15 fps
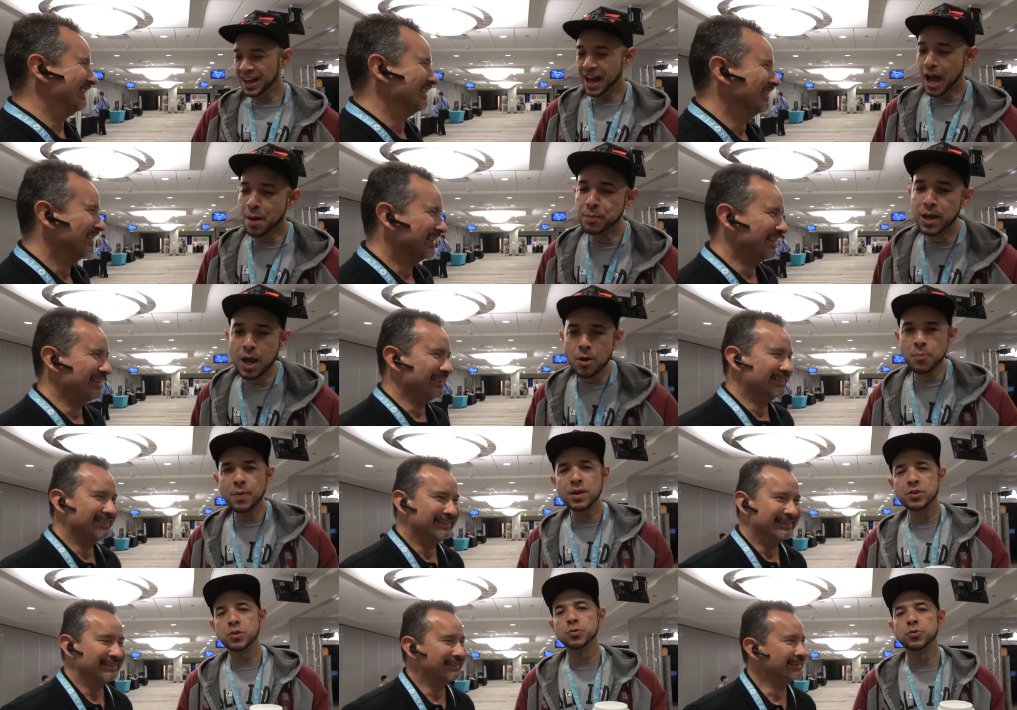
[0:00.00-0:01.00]
Speaker 1: yeah, I mean,
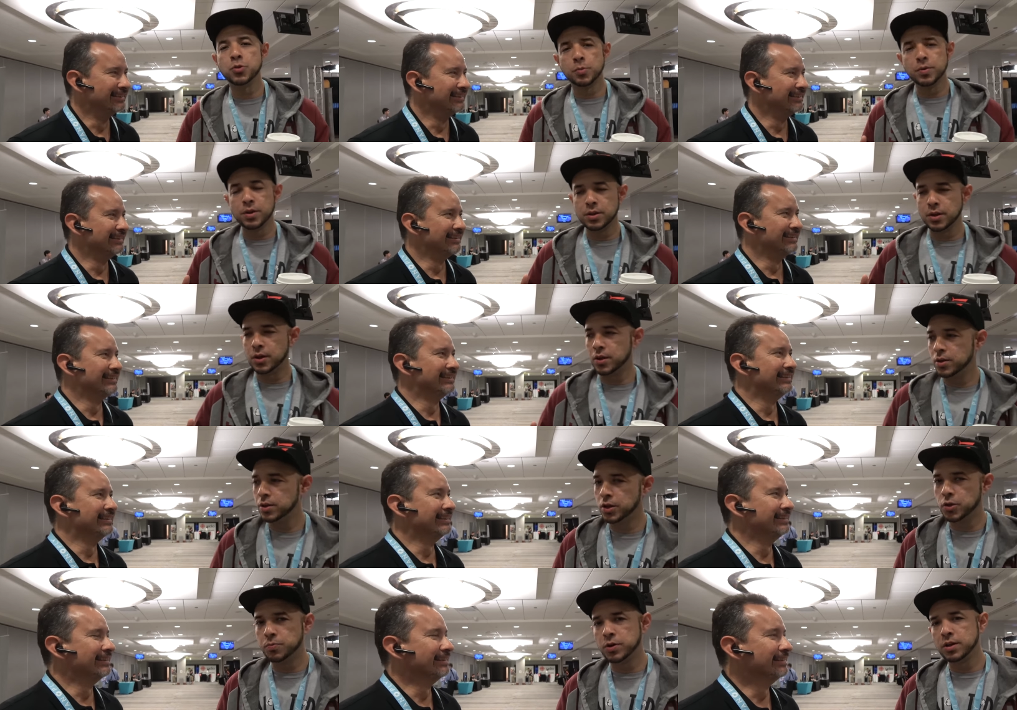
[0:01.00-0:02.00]
everybody's contributing in the,
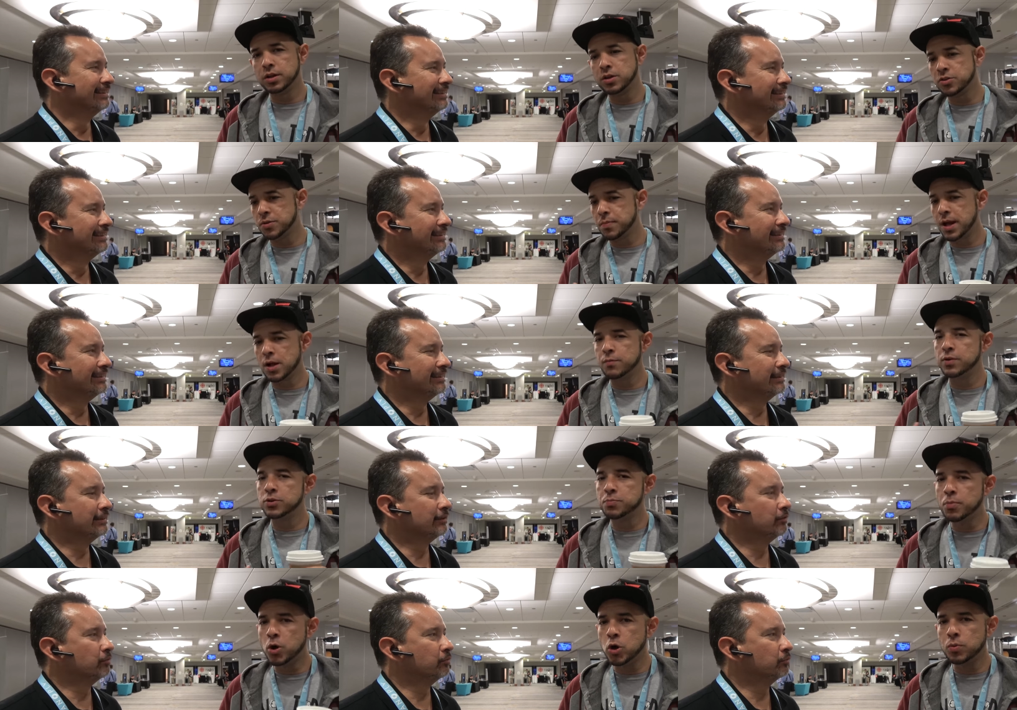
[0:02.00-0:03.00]
in the community. It doesn't matter if
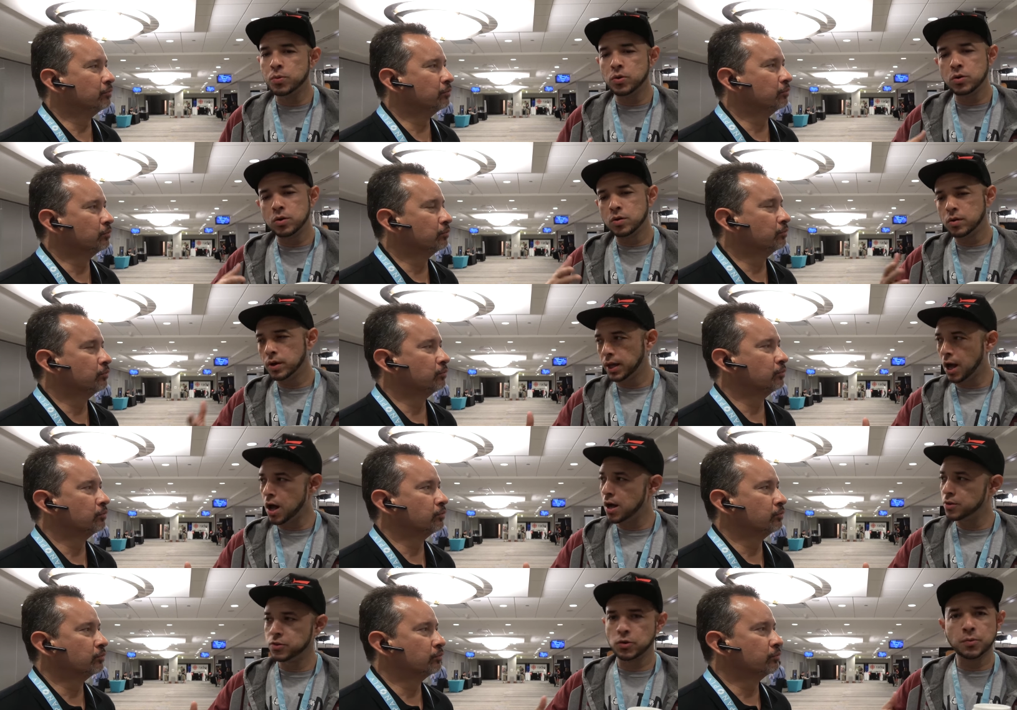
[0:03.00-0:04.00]
it's mobile,
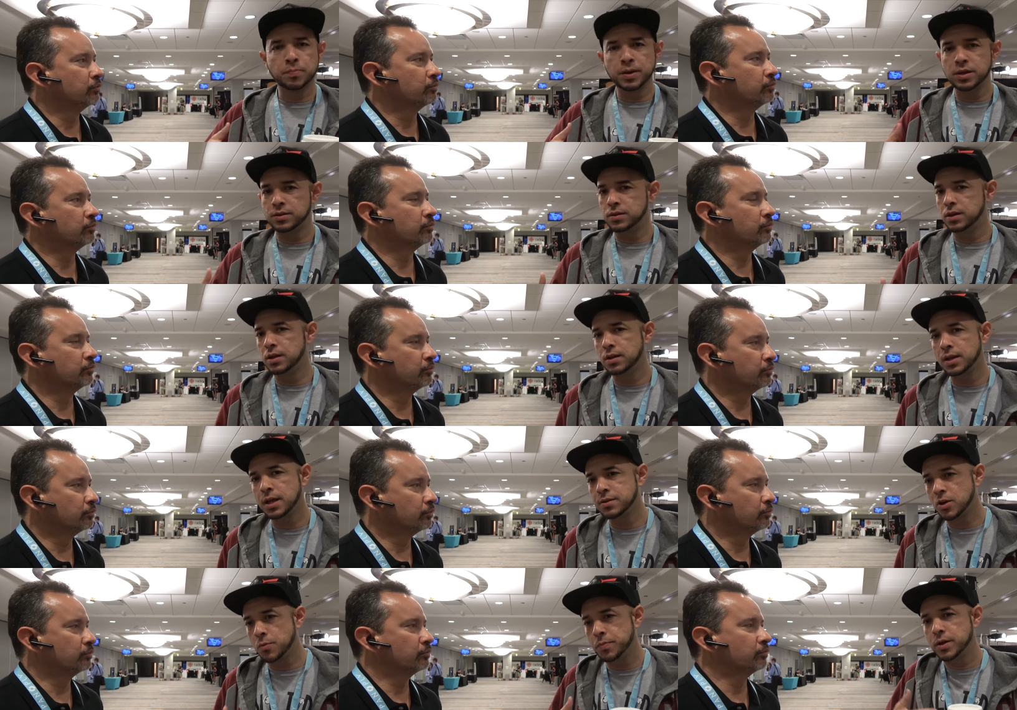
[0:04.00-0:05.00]
console, PC.
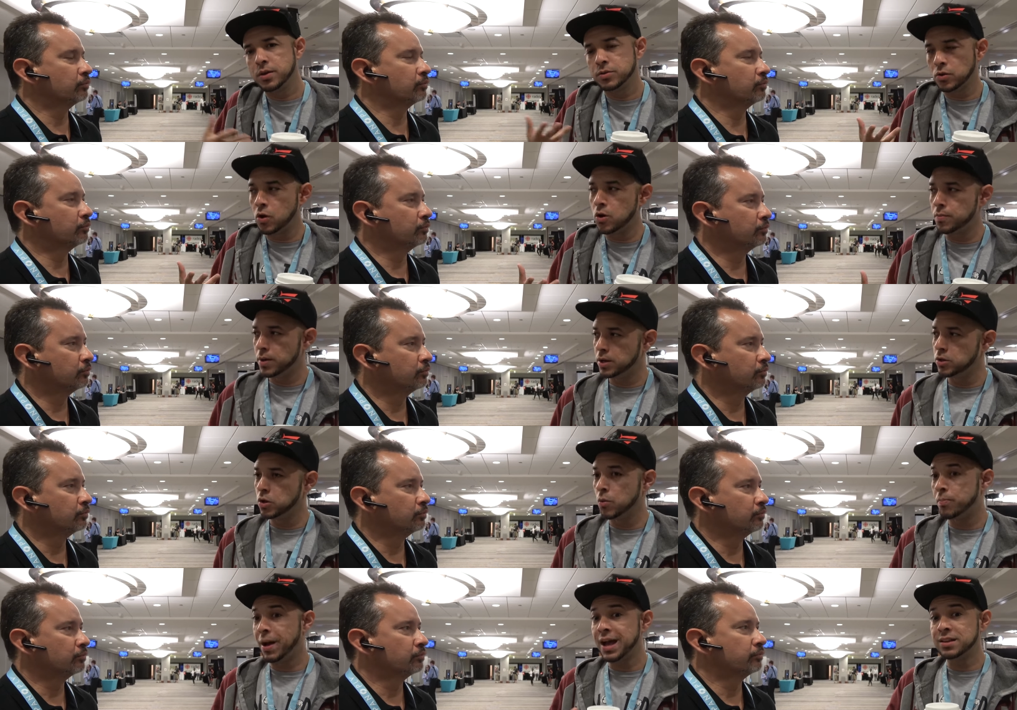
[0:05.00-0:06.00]
That's helping us all, man. You
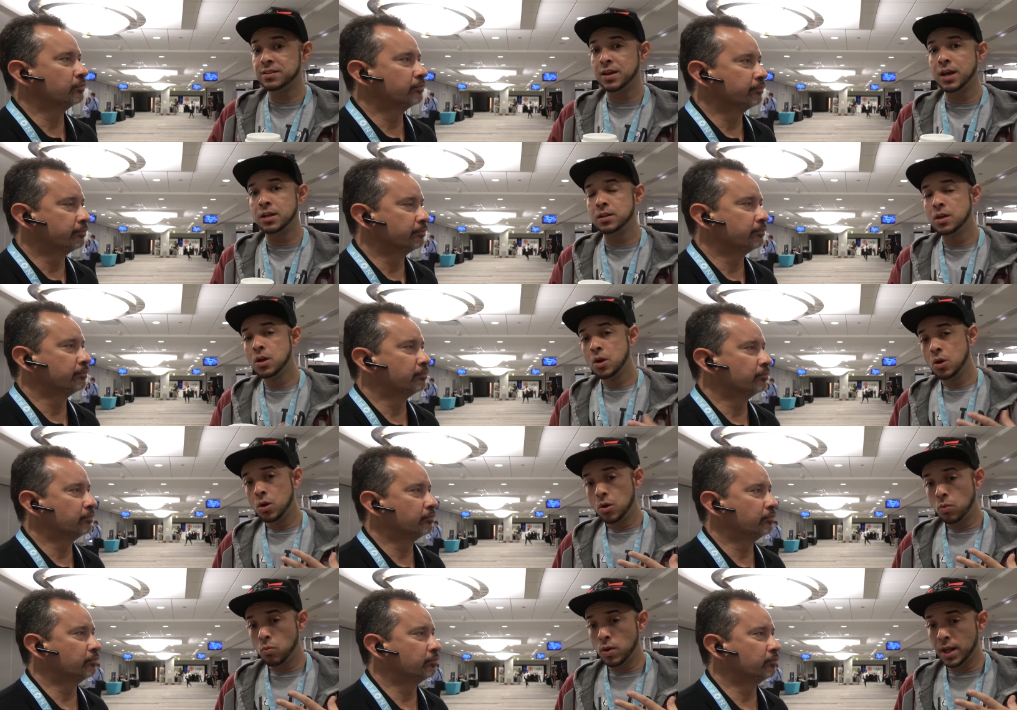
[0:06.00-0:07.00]
know, back then,
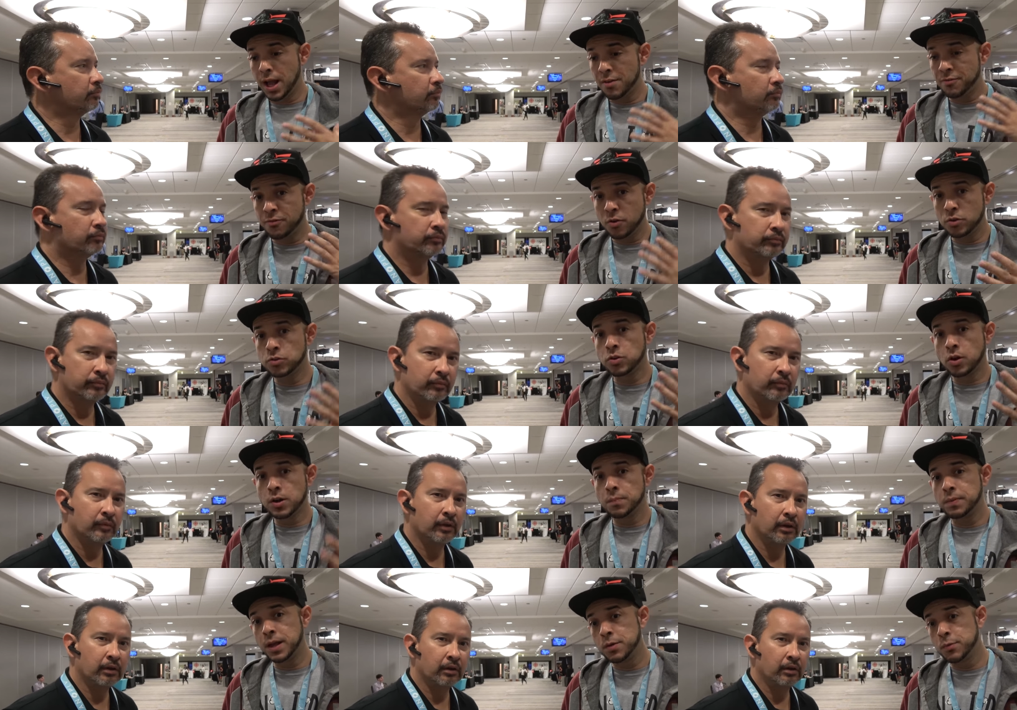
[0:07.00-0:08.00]
when I first
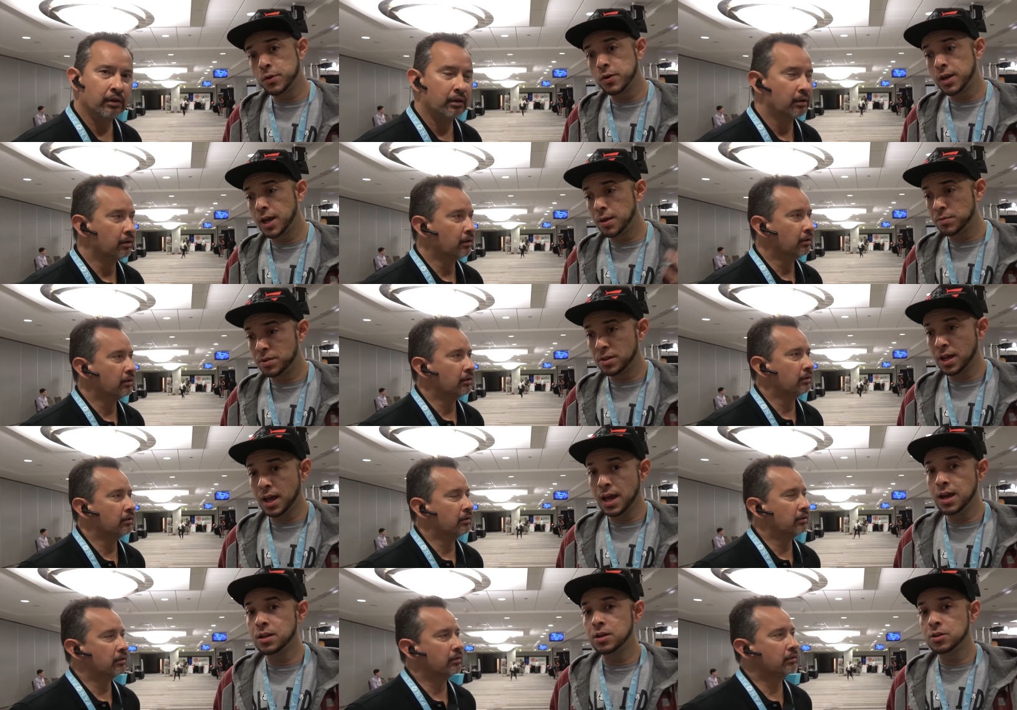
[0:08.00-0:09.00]
started playing video games in the
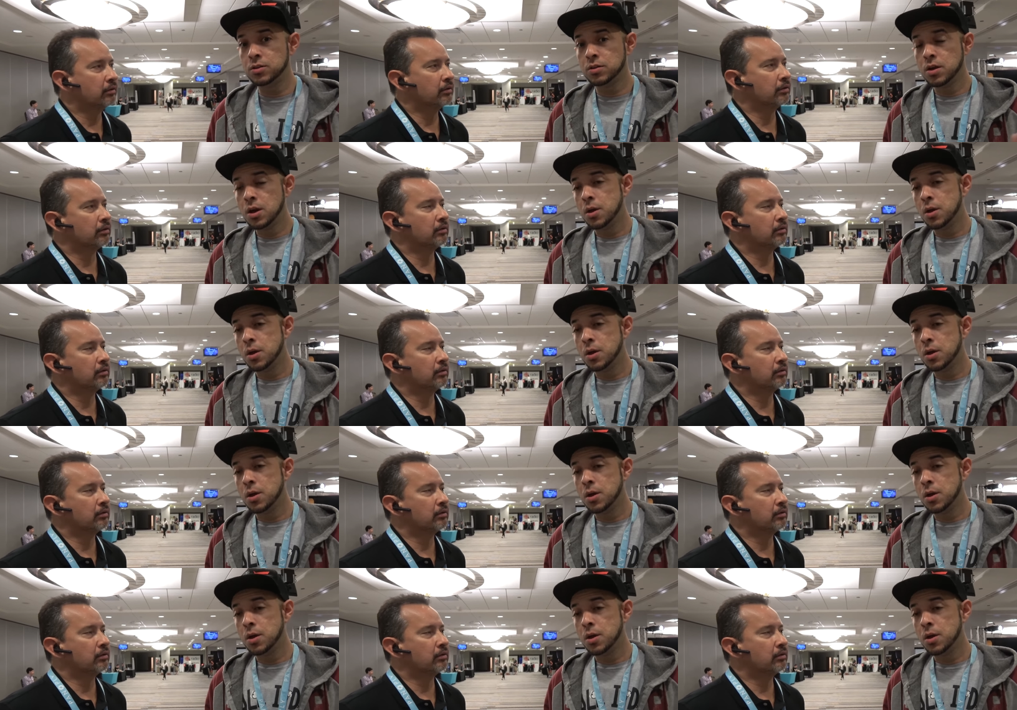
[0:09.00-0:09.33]
80s,